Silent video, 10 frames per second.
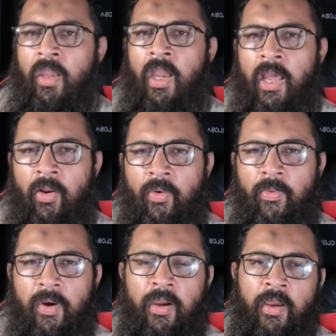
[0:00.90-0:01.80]
Hello
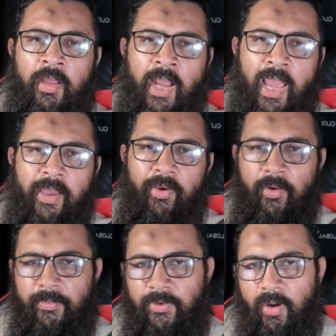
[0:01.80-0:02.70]
everyone, I
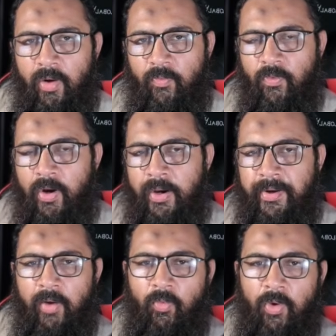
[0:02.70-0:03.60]
hope you are fine
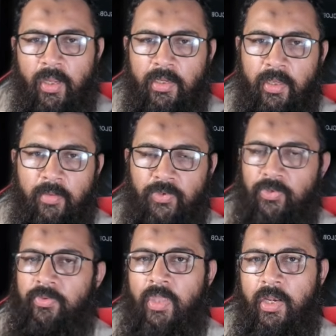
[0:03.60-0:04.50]
and welcome
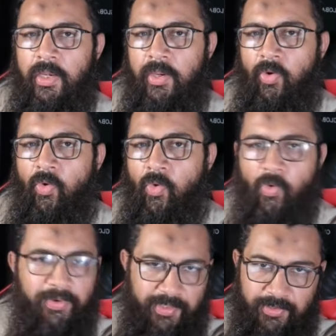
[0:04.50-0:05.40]
to the
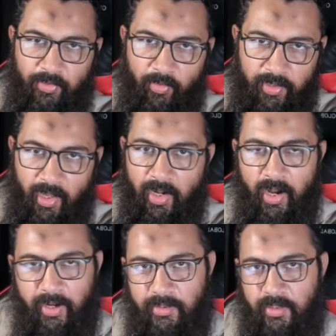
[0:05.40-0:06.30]
new tutorial.
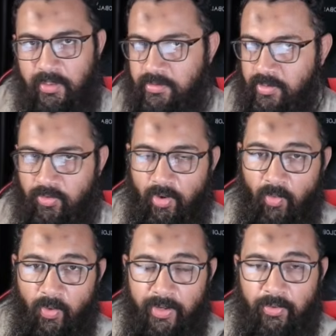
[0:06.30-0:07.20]
And in this tutorial
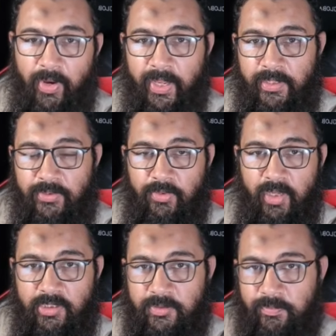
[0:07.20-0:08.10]
we're going to
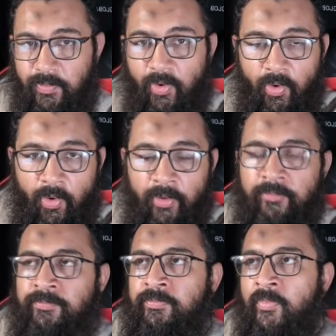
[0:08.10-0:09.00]
explore
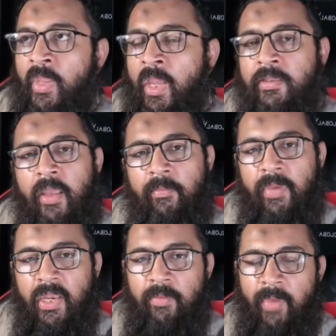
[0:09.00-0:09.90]
the
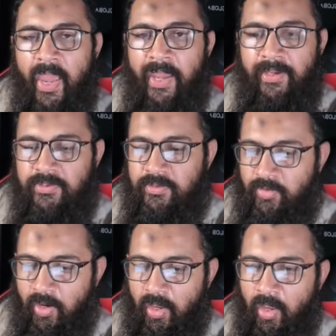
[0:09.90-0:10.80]
MiniMax
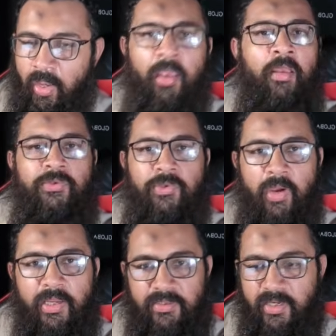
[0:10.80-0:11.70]
3. So
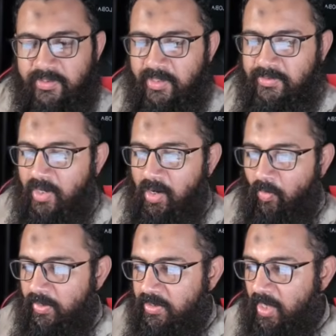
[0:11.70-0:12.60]
guys, let's get started
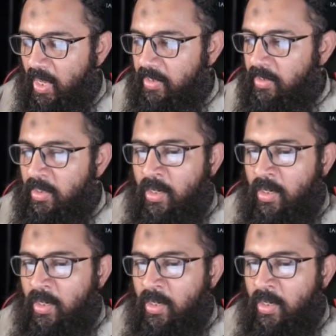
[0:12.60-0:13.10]
with that.